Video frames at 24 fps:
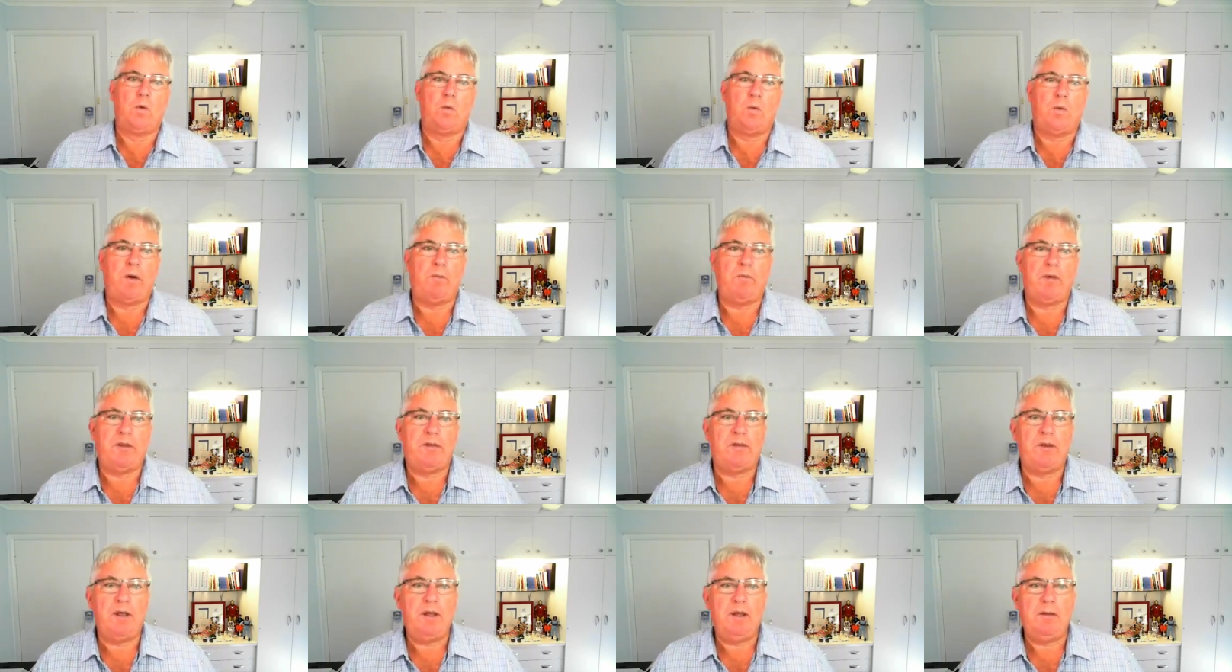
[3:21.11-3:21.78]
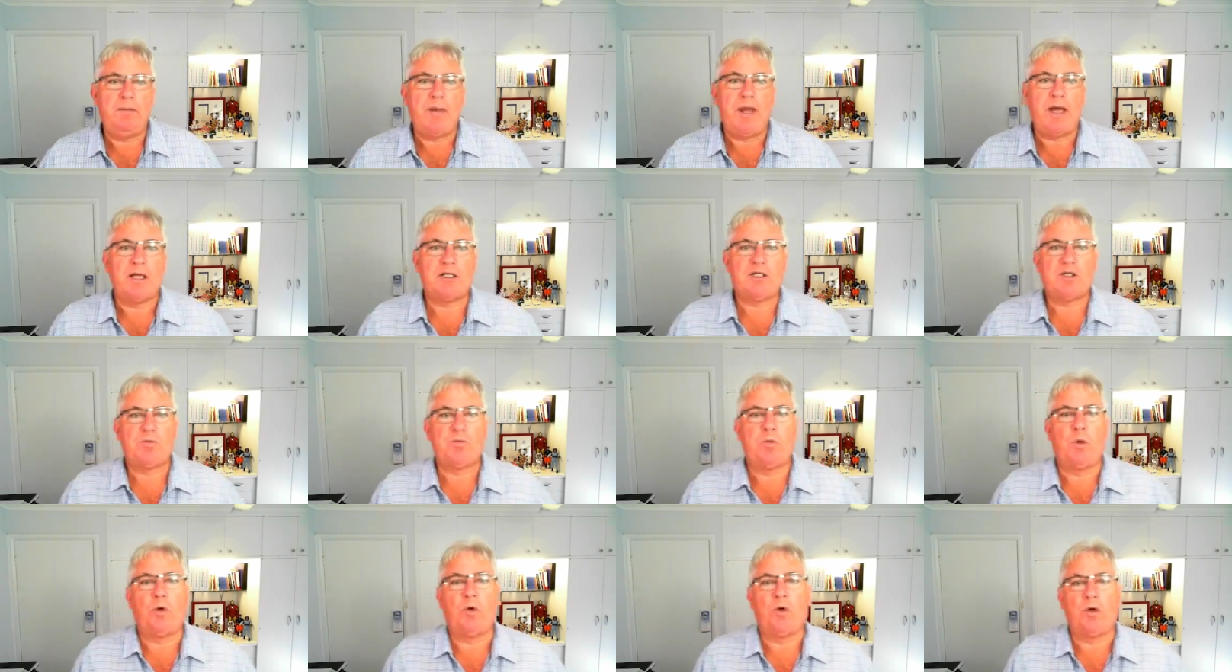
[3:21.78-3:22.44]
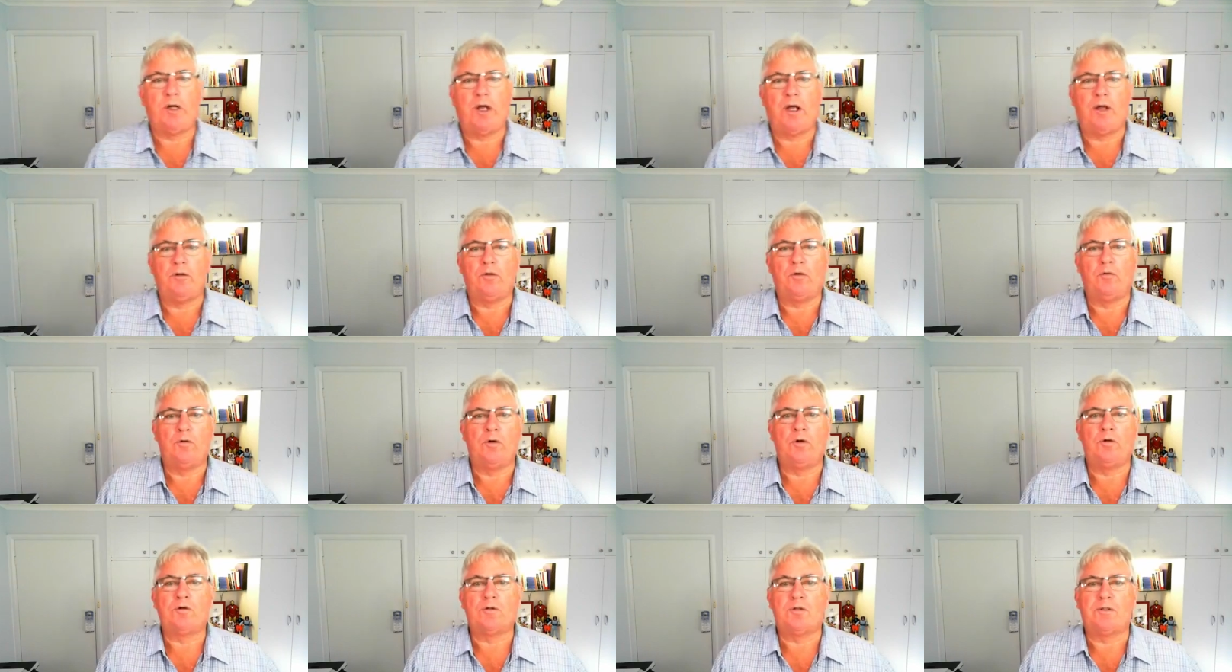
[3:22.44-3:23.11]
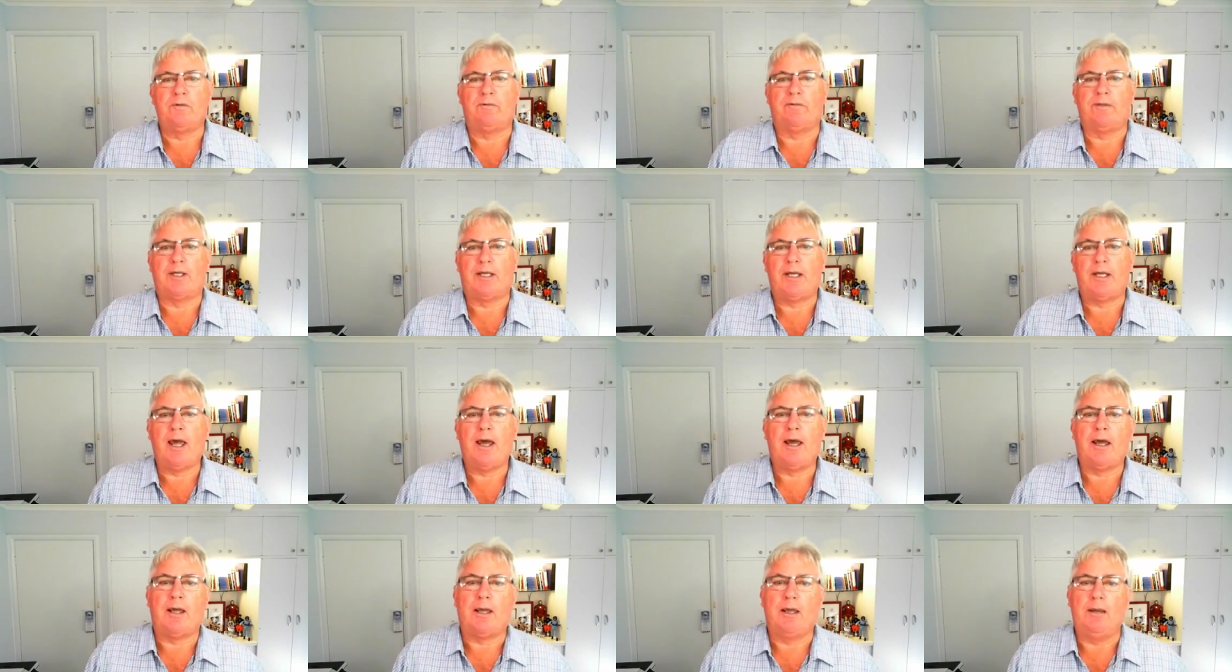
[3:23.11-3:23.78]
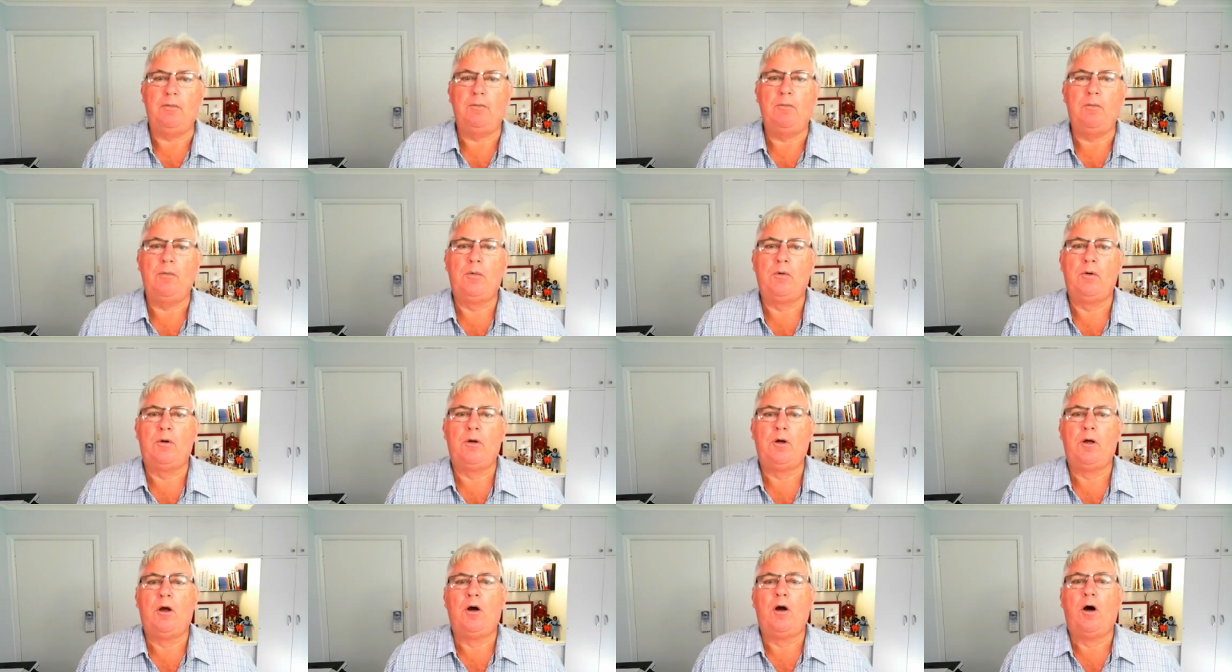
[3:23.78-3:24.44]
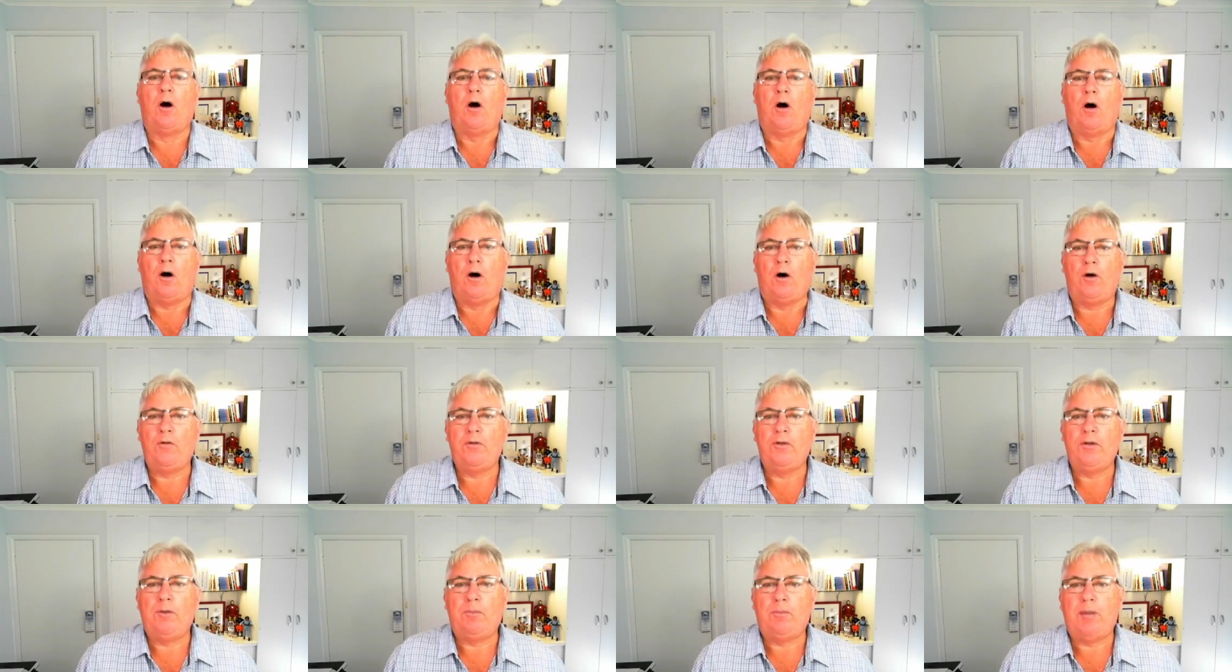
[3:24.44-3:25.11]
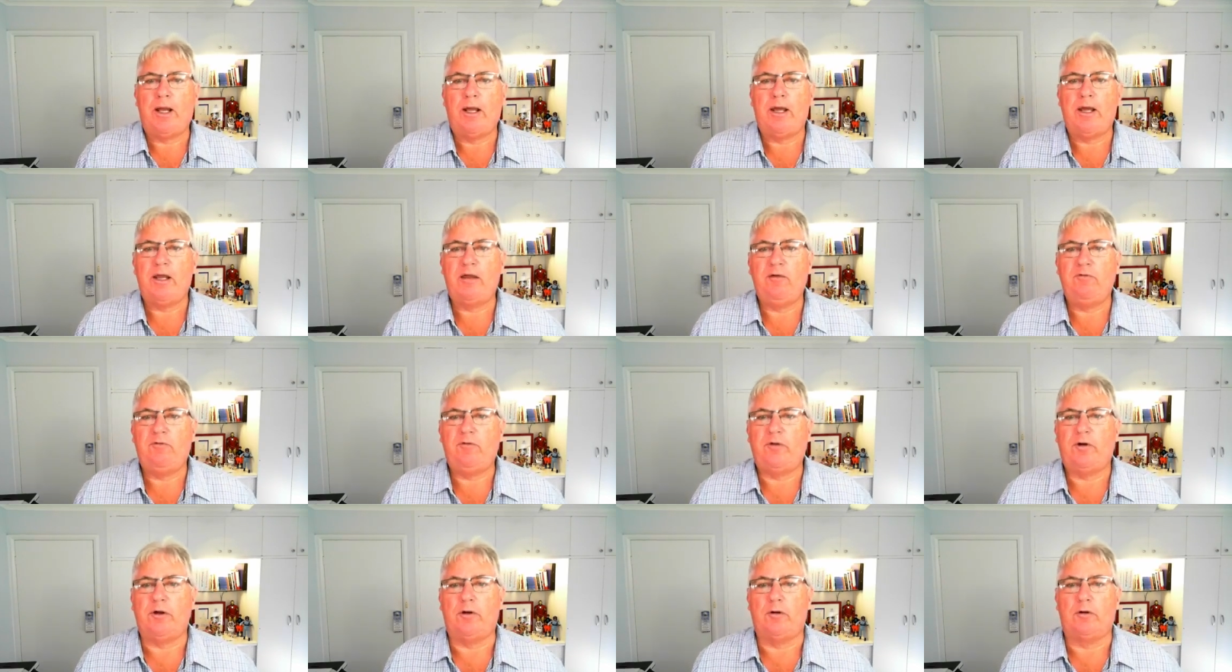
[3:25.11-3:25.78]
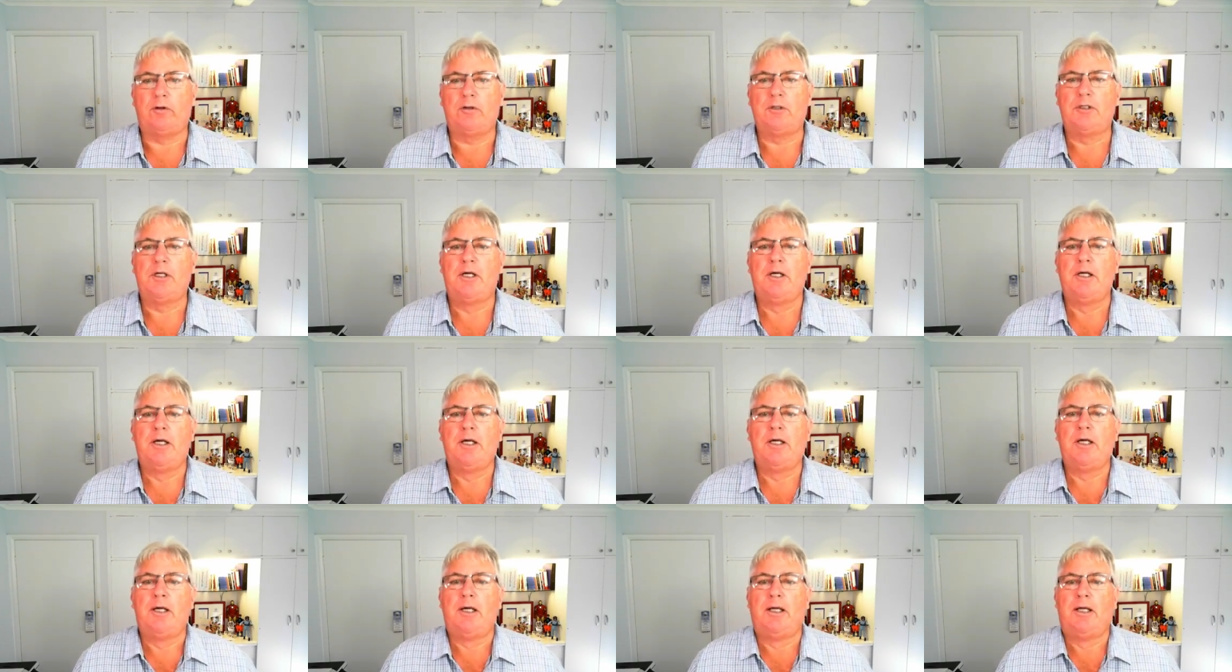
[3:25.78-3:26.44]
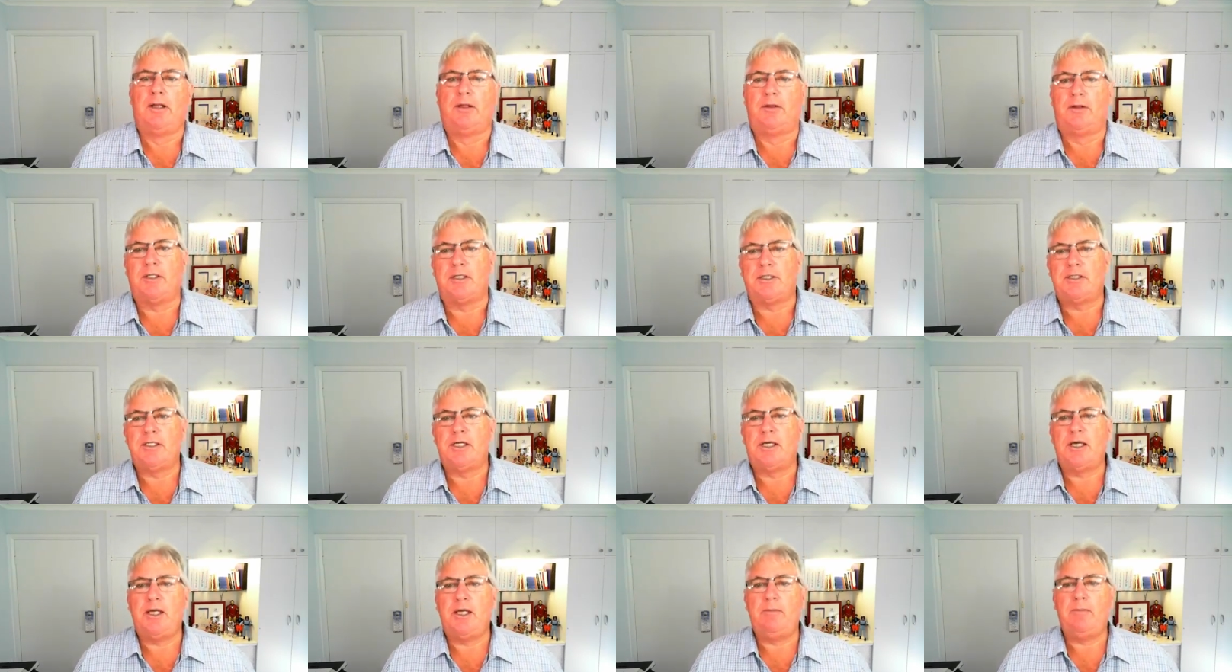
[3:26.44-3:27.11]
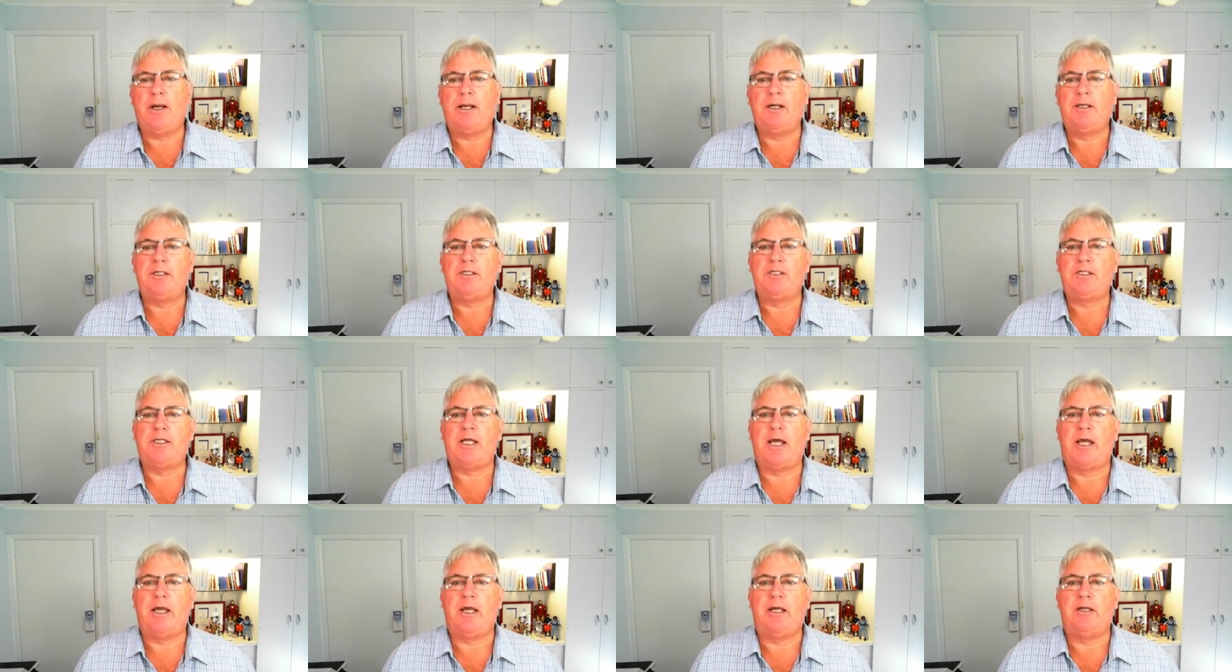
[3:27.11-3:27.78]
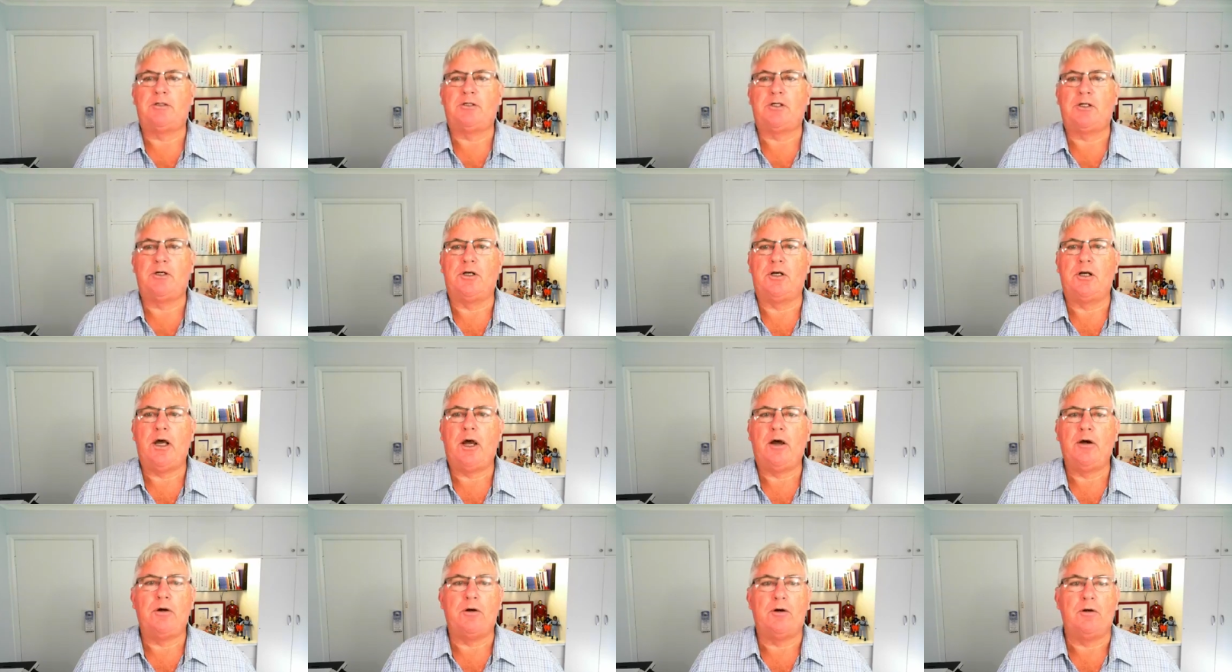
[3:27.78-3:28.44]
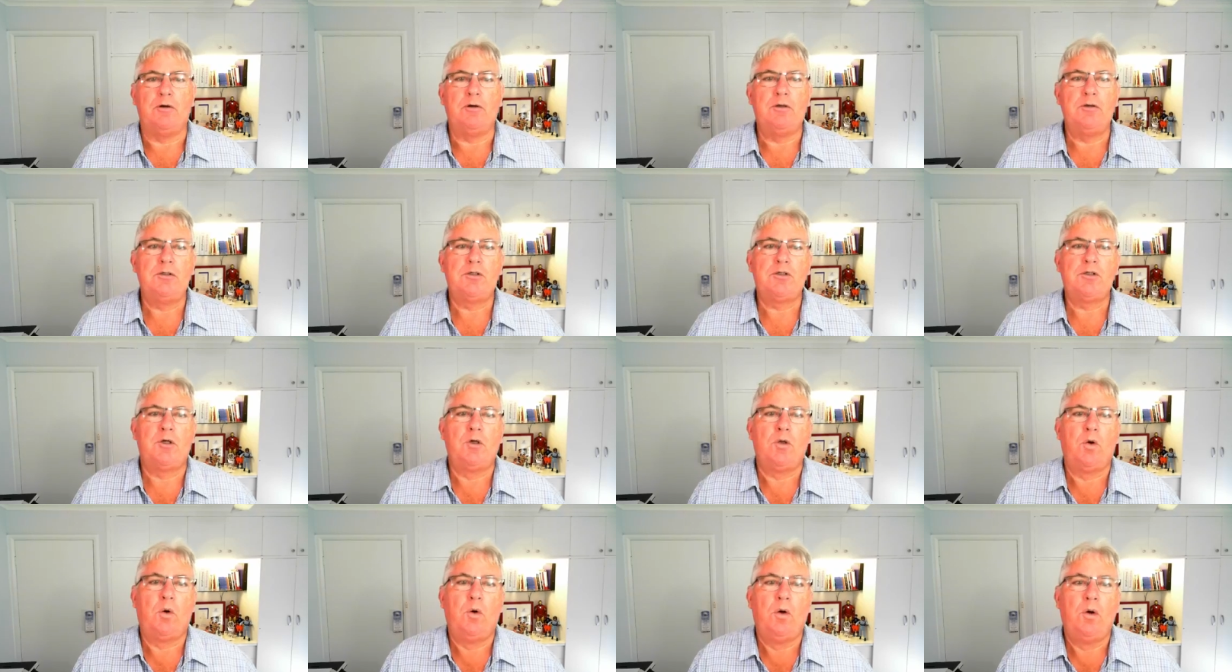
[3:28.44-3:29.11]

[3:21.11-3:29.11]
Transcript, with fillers: when we think about sport and the rules of the game, on the playing field, the team understands and knows